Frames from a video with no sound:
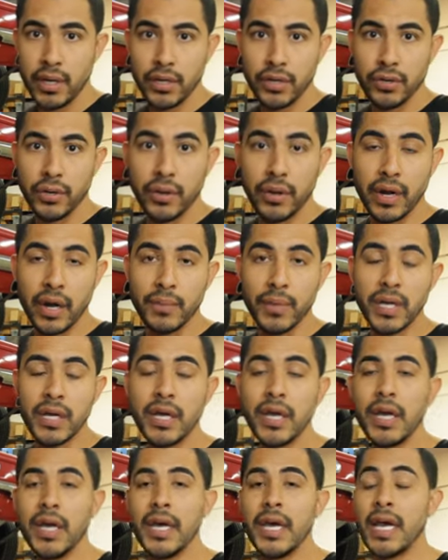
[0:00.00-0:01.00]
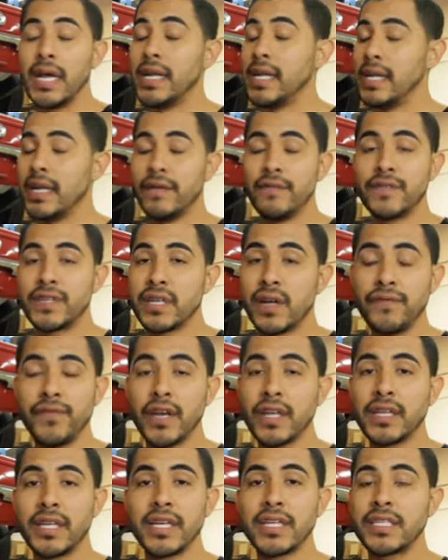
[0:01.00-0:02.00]
You know what I mean? And if stuff
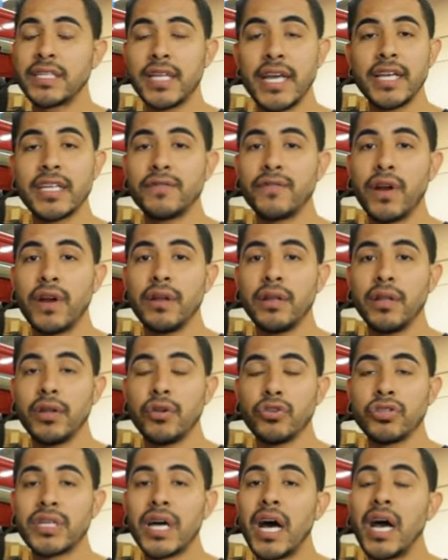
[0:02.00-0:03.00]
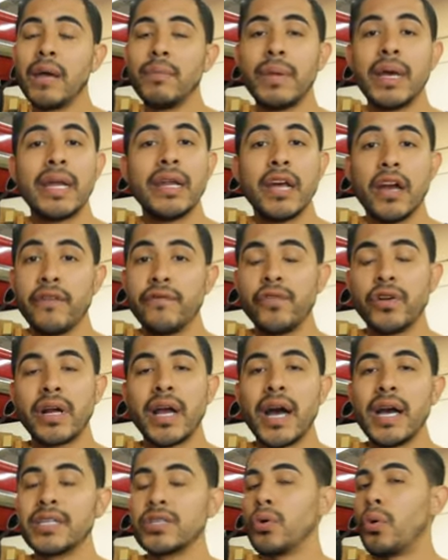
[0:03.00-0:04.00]
like this takes very little time and effort,
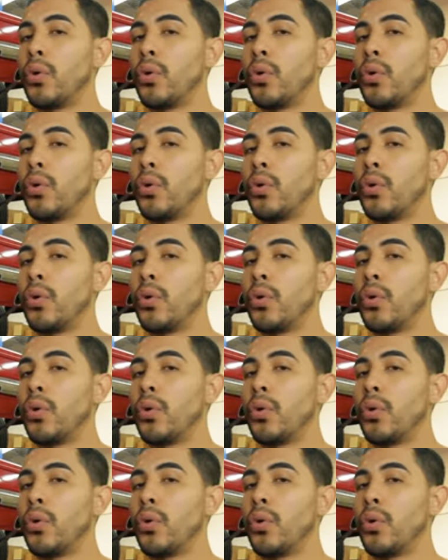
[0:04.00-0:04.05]
guys,